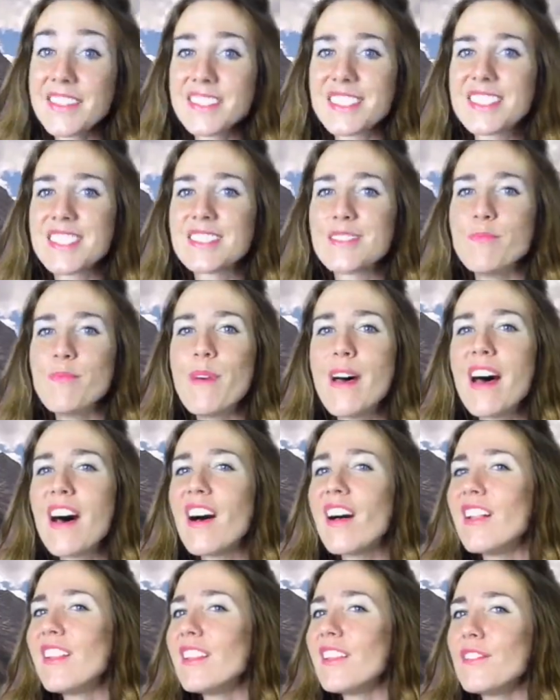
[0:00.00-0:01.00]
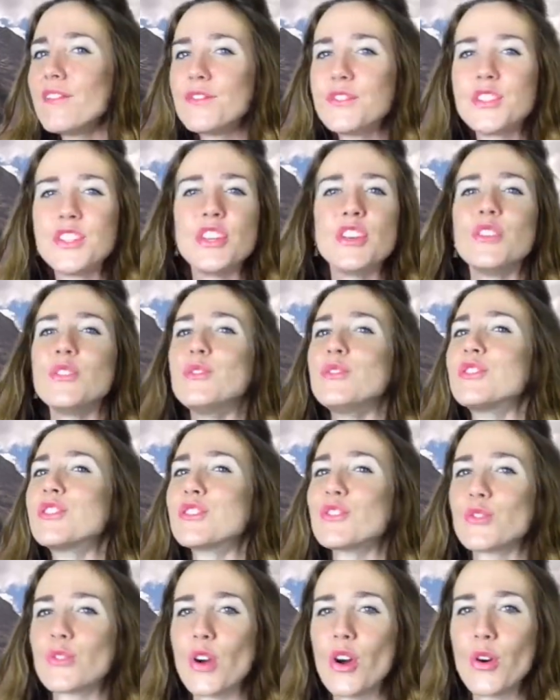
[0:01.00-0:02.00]
smell of
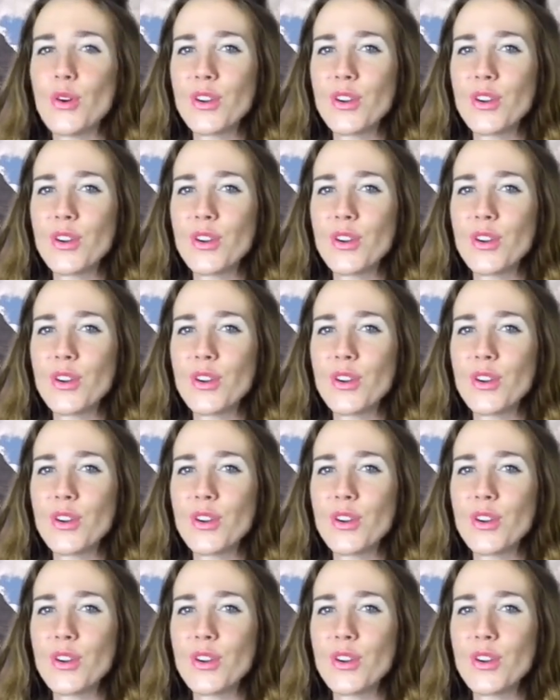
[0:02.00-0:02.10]
two-stroke